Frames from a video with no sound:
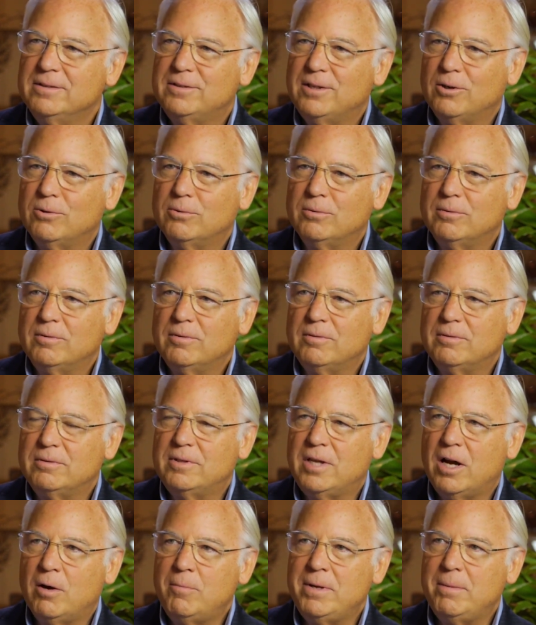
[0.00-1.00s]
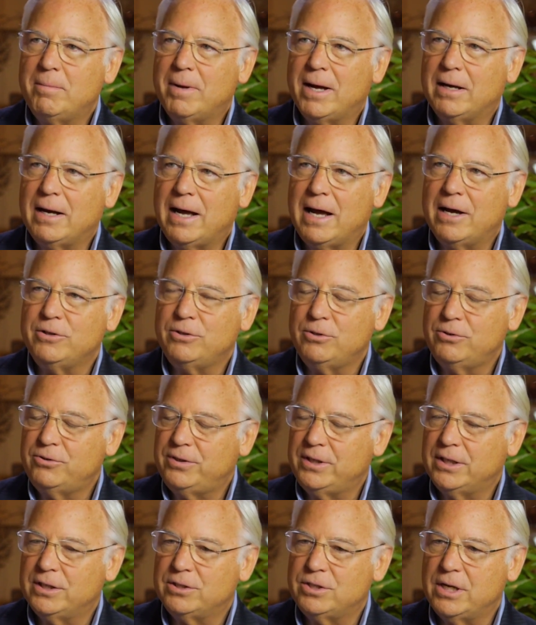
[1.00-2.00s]
So tell me about how you
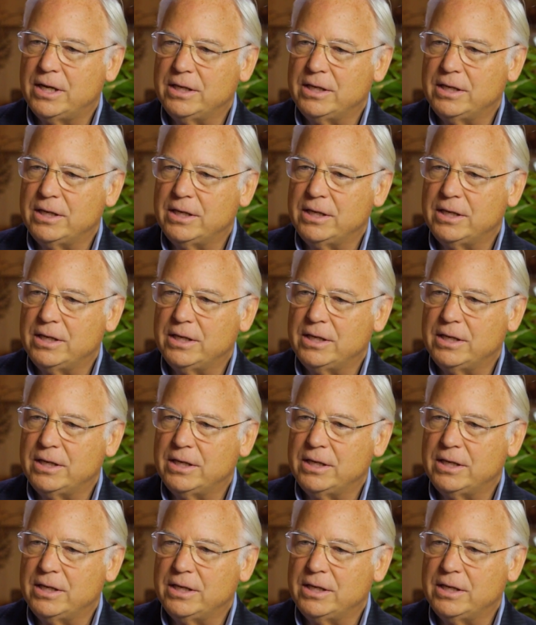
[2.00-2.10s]
see it